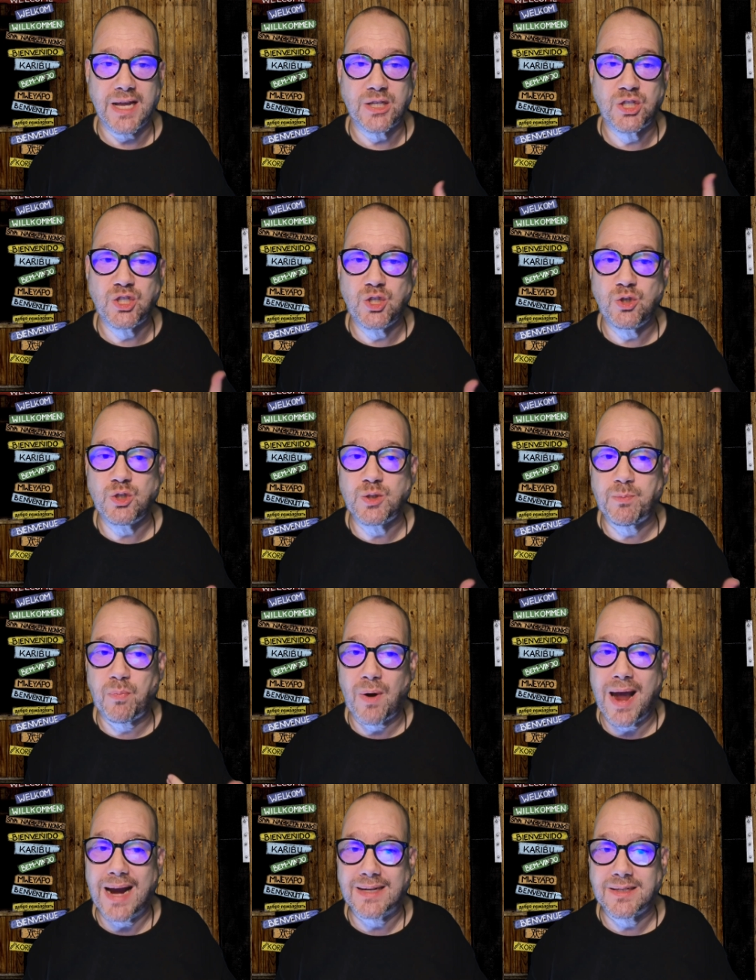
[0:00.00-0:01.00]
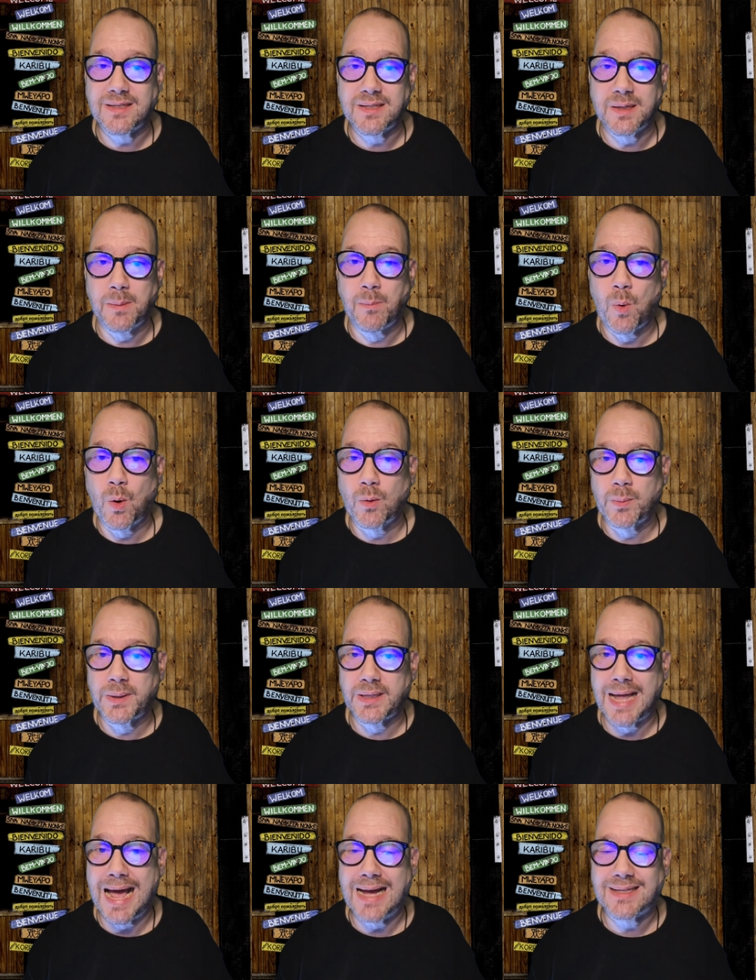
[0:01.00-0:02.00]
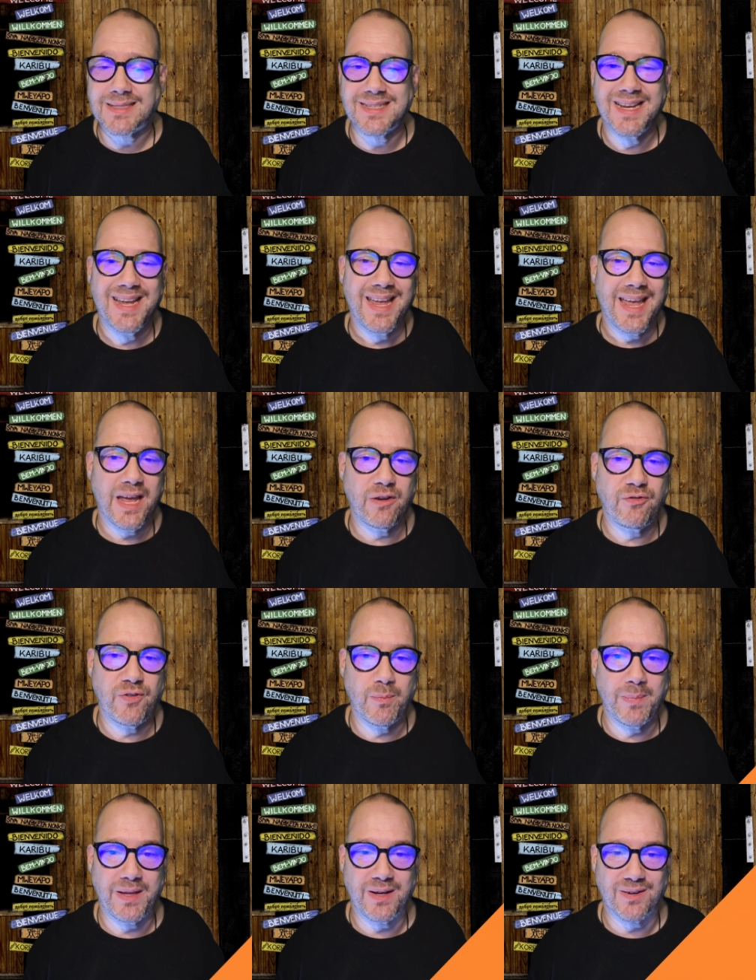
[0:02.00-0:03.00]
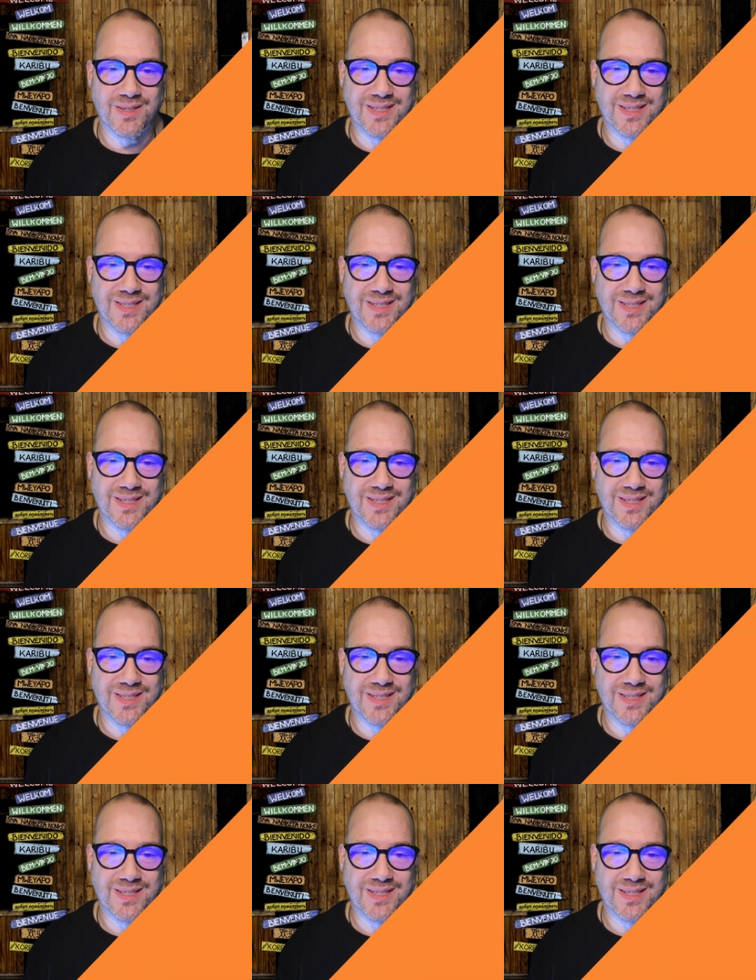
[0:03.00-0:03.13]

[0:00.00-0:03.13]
as students practice in a more relaxed and familiar